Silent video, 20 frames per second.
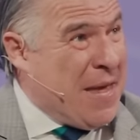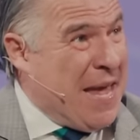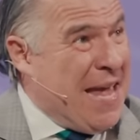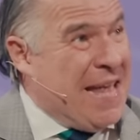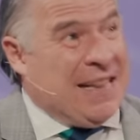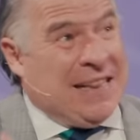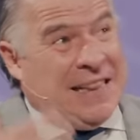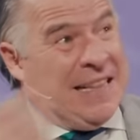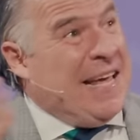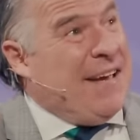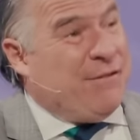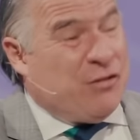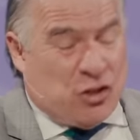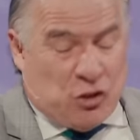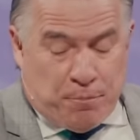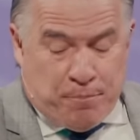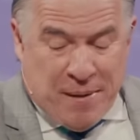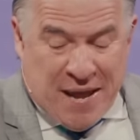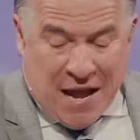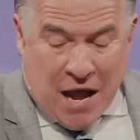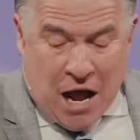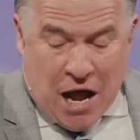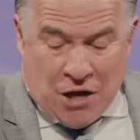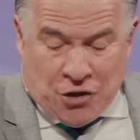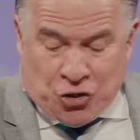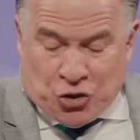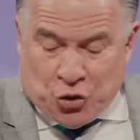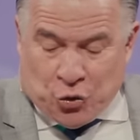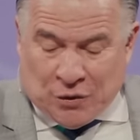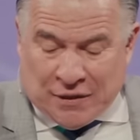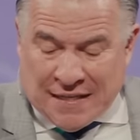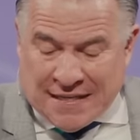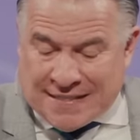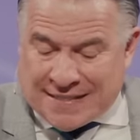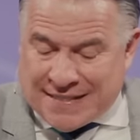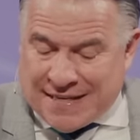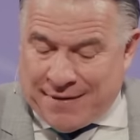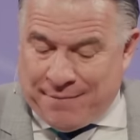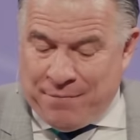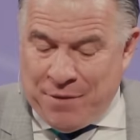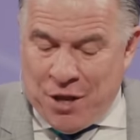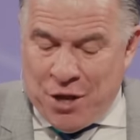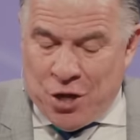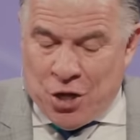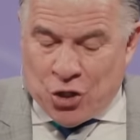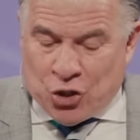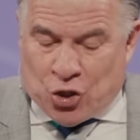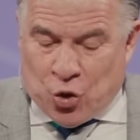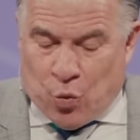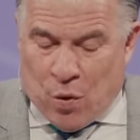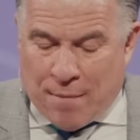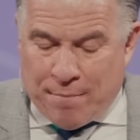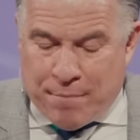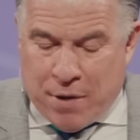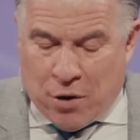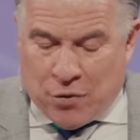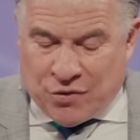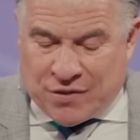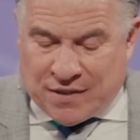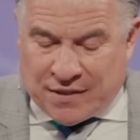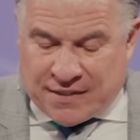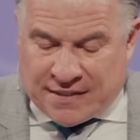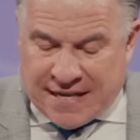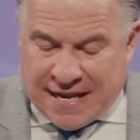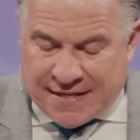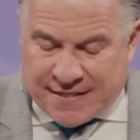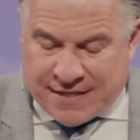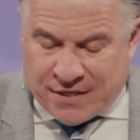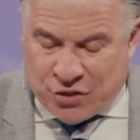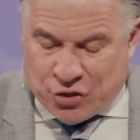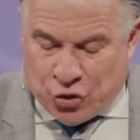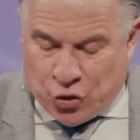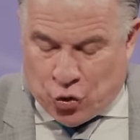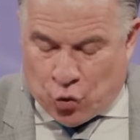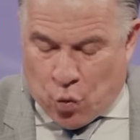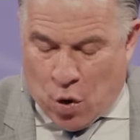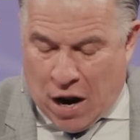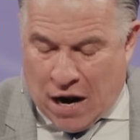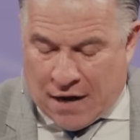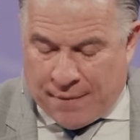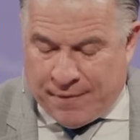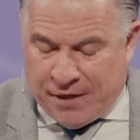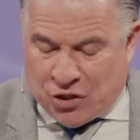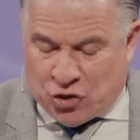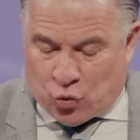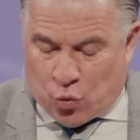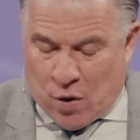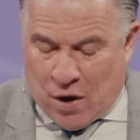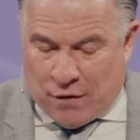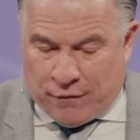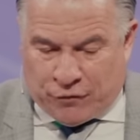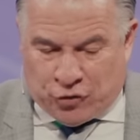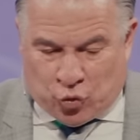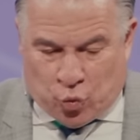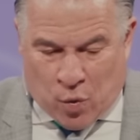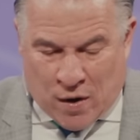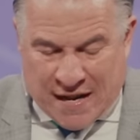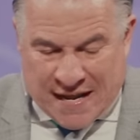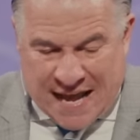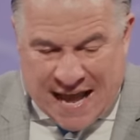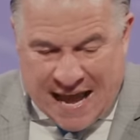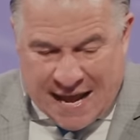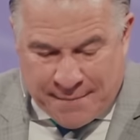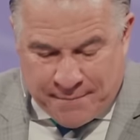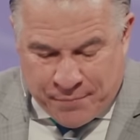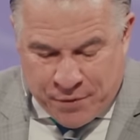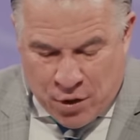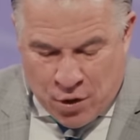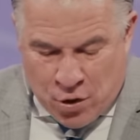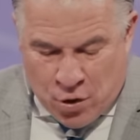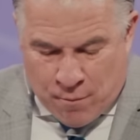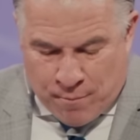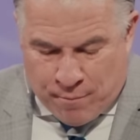It lives beyond you. Listen to what Moses says in Deuteronomy 12 28.